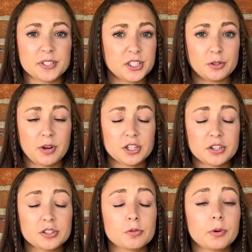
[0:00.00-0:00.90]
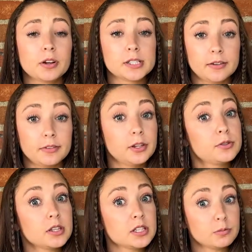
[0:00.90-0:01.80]
situation, so we are definitely
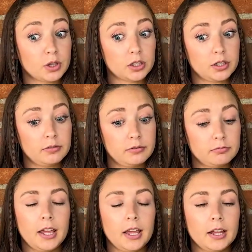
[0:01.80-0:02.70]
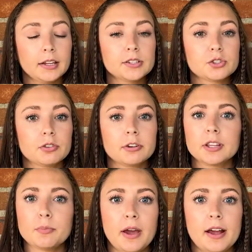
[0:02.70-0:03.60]
using the subjunctive, and it's
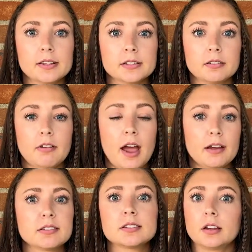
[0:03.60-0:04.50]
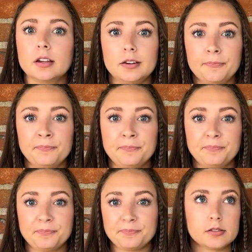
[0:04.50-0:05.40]
triggering the past, had studied.
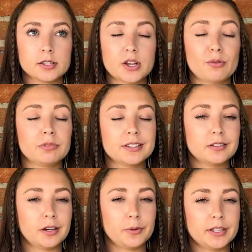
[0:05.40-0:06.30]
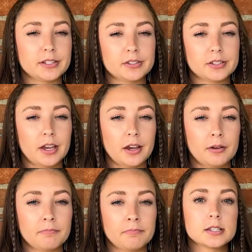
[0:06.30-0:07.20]
So let's look at what this looks
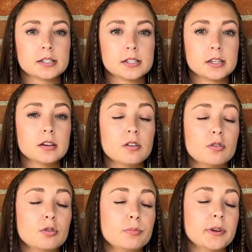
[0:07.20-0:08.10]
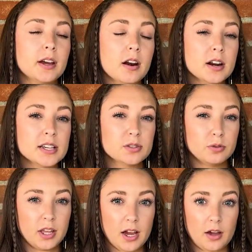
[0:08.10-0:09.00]
like. Si hubieran
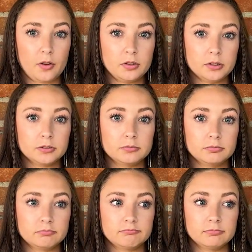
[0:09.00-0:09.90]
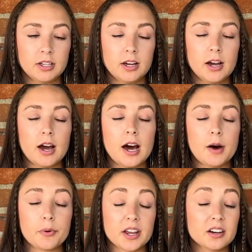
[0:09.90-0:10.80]
estudiado,
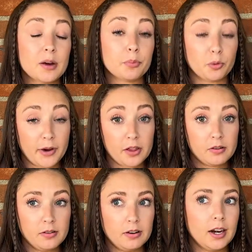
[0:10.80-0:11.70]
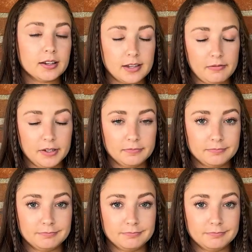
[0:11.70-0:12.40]
habrían aprobado el examen.